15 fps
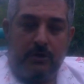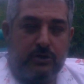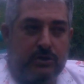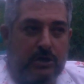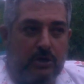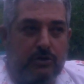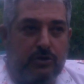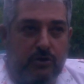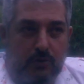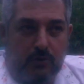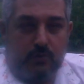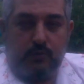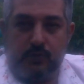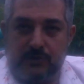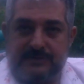The
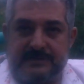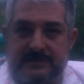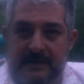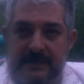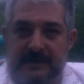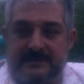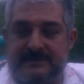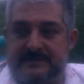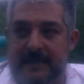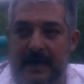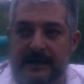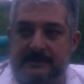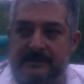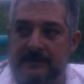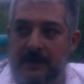news is
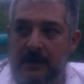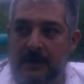that